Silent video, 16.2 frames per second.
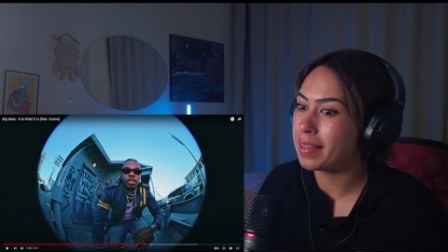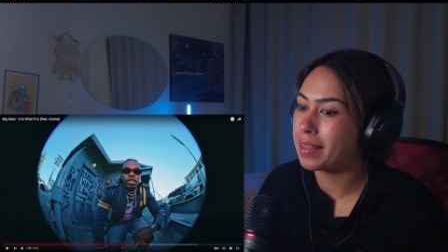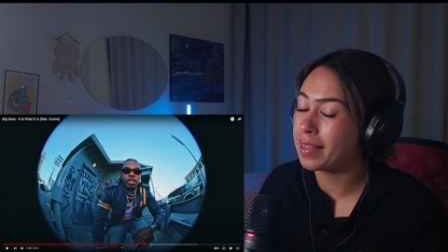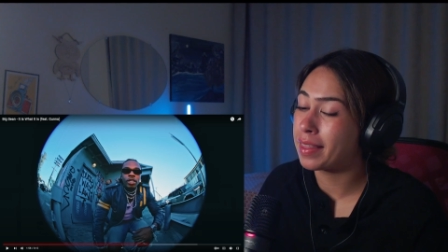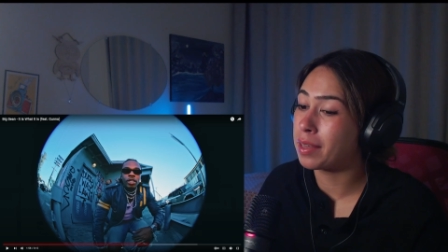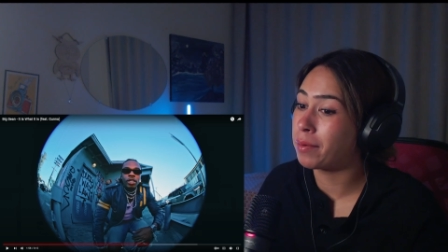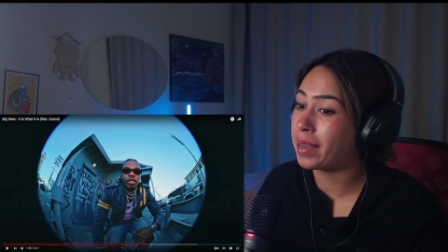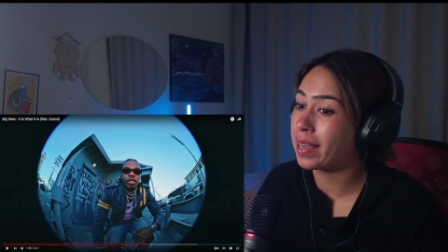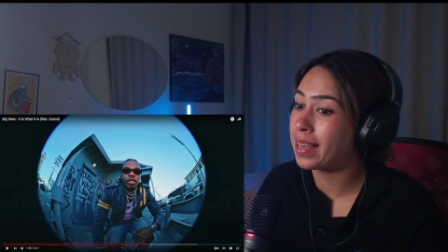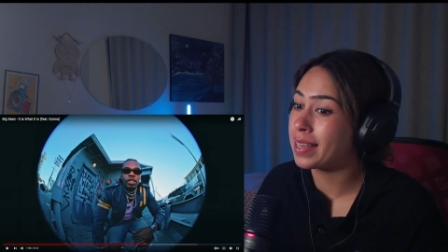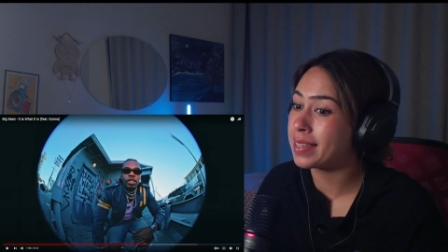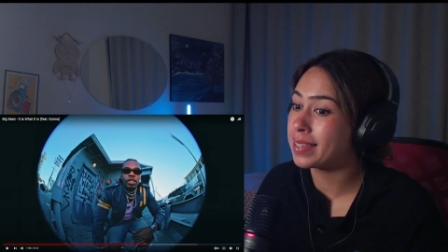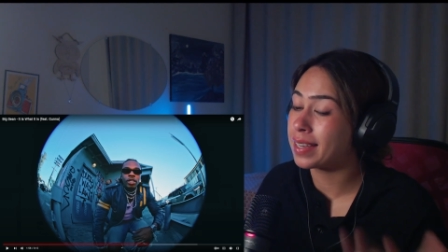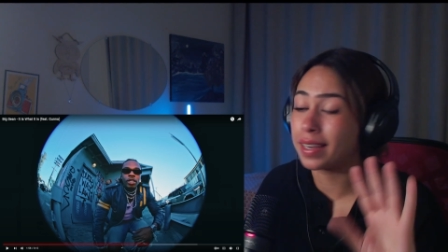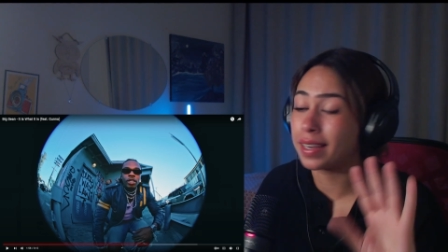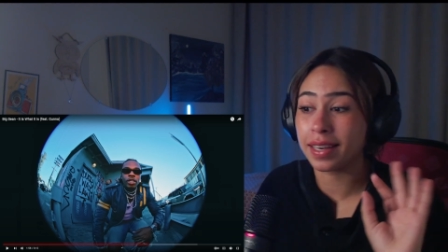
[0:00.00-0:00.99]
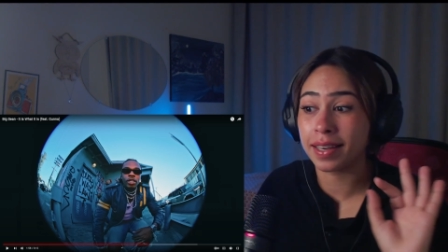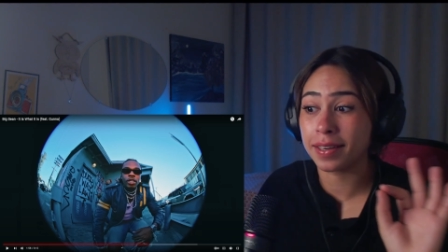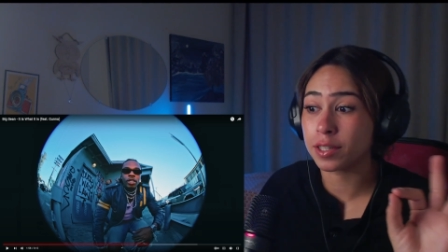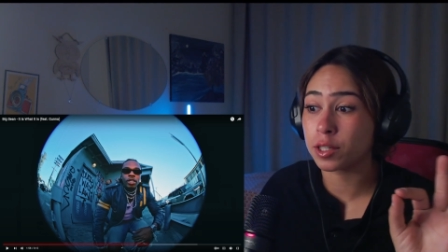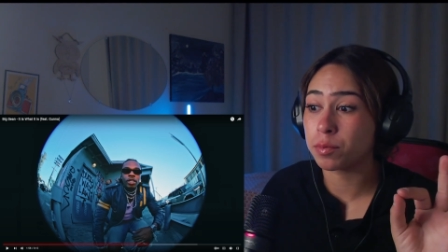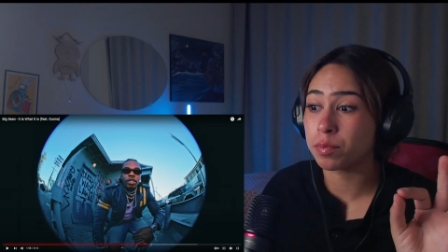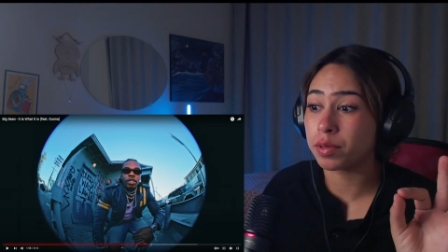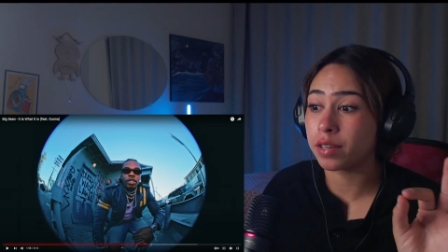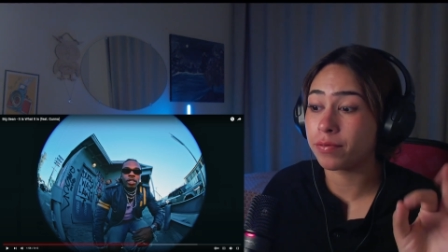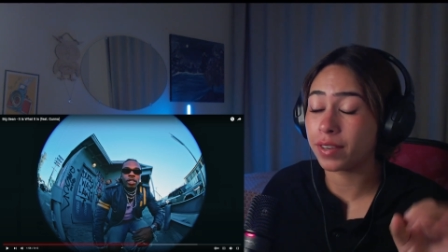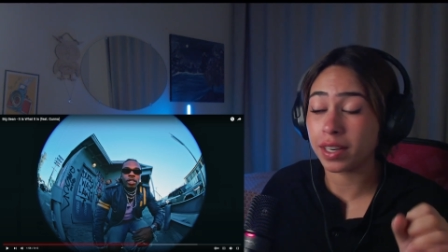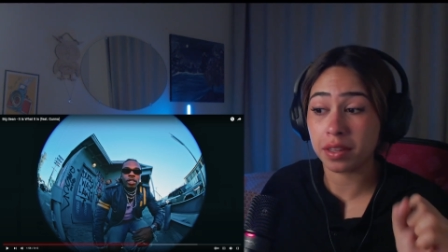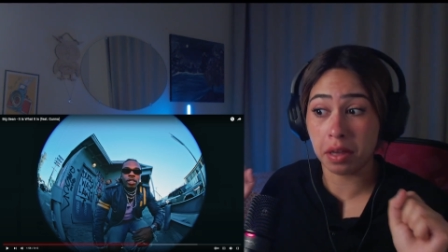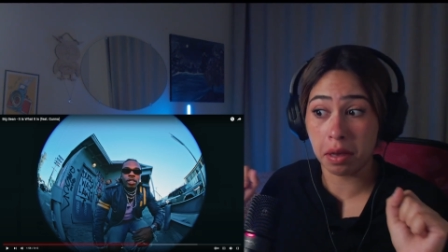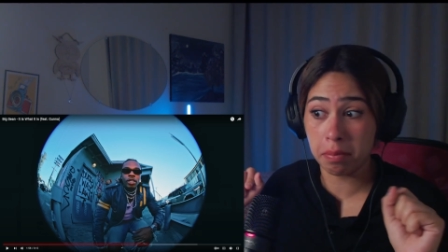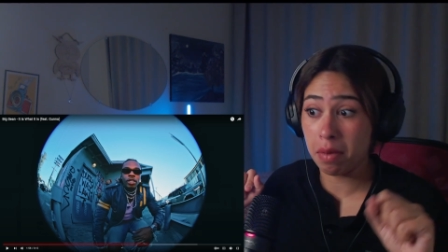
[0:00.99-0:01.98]
The way he's singing is
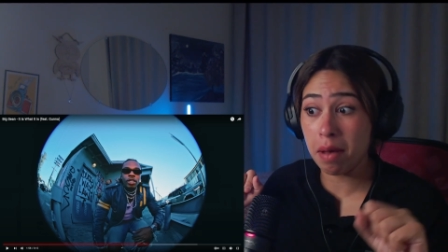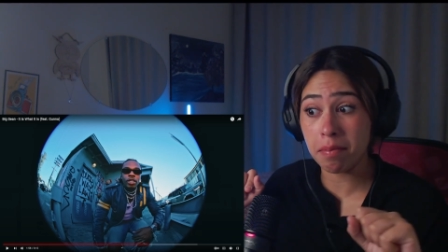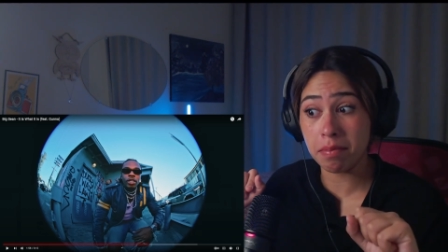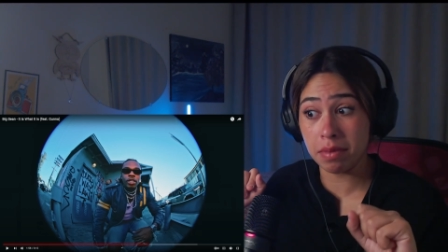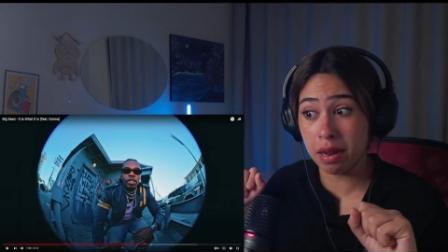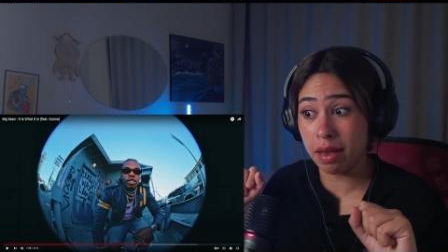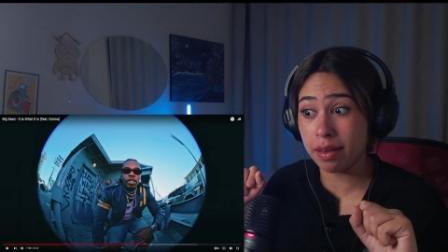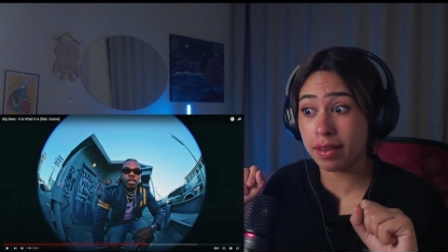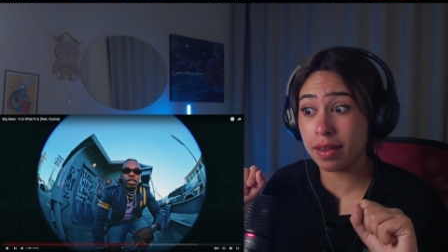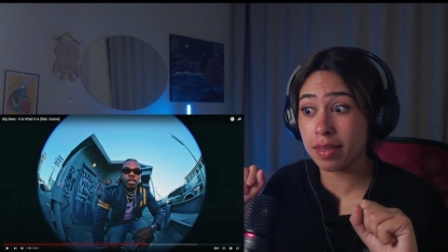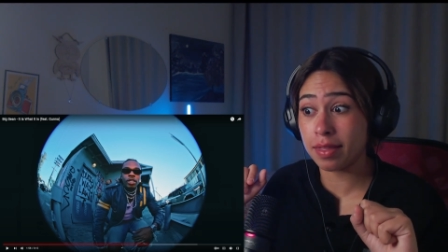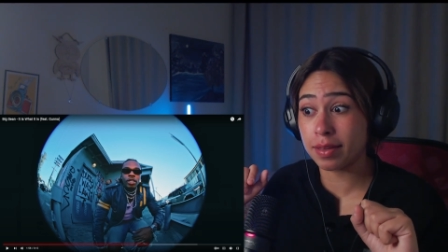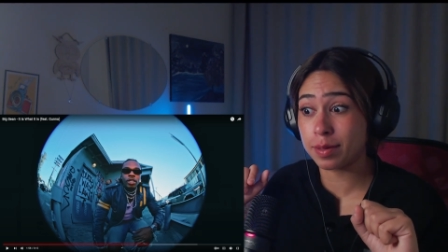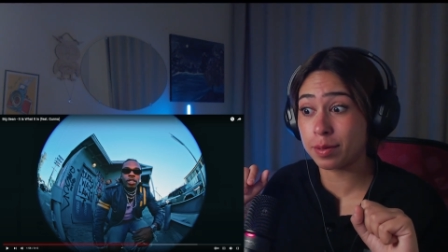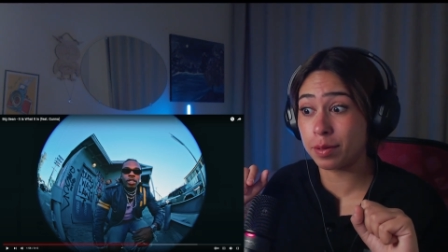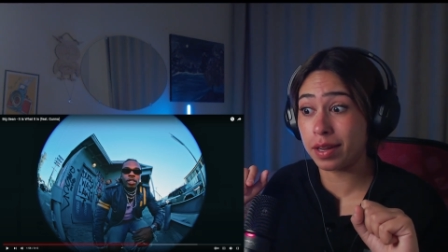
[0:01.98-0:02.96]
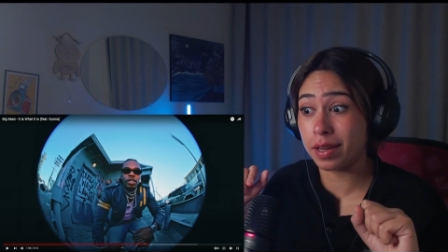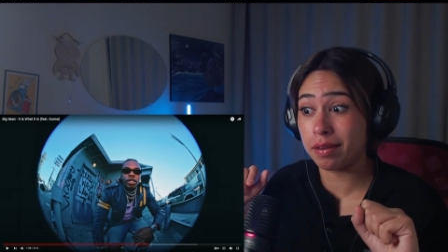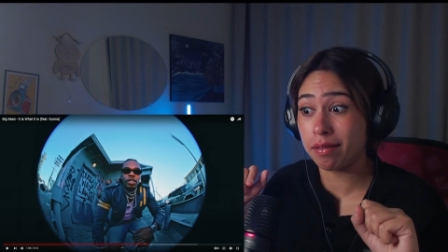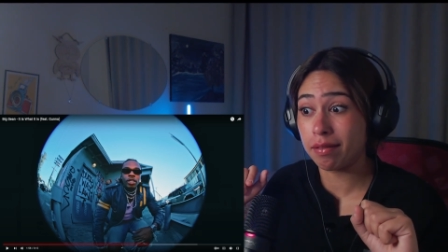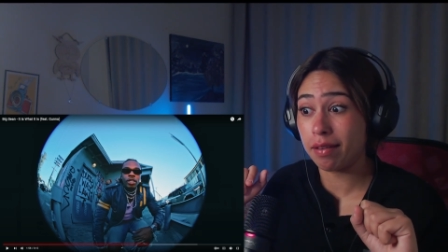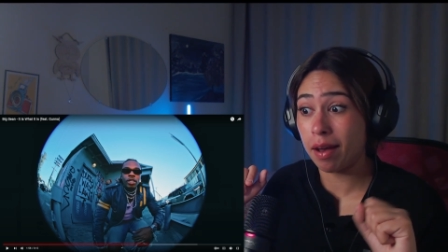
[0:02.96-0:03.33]
perfect. I'm, I'm liking this one.